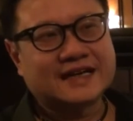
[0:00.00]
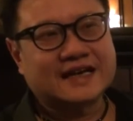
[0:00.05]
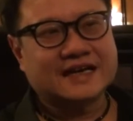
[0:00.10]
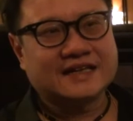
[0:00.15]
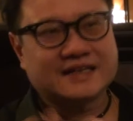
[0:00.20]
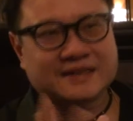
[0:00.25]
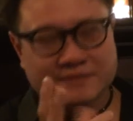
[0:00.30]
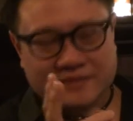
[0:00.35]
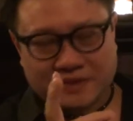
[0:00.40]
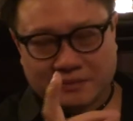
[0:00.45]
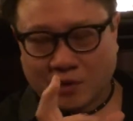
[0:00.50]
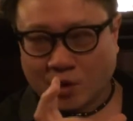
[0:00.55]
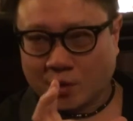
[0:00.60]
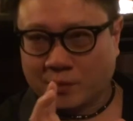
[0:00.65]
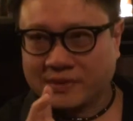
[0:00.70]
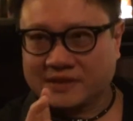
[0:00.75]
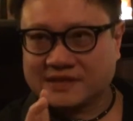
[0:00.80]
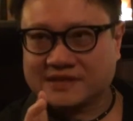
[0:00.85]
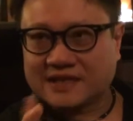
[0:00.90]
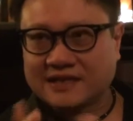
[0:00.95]
And the
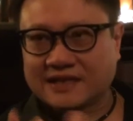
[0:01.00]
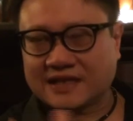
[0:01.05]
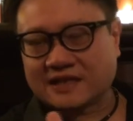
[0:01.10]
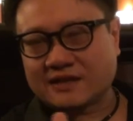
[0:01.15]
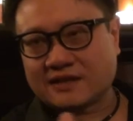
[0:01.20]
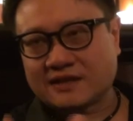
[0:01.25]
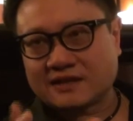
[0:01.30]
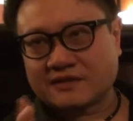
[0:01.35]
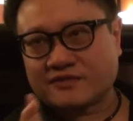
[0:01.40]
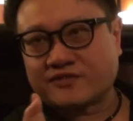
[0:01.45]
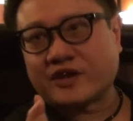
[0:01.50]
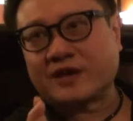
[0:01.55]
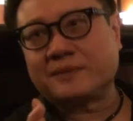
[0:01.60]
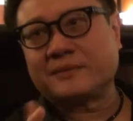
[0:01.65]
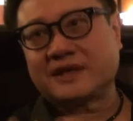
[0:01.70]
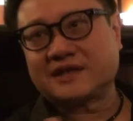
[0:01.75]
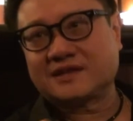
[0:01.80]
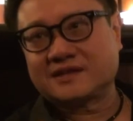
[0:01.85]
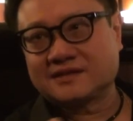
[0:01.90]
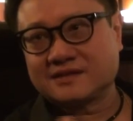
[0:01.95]
moments and the
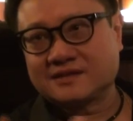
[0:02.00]
framing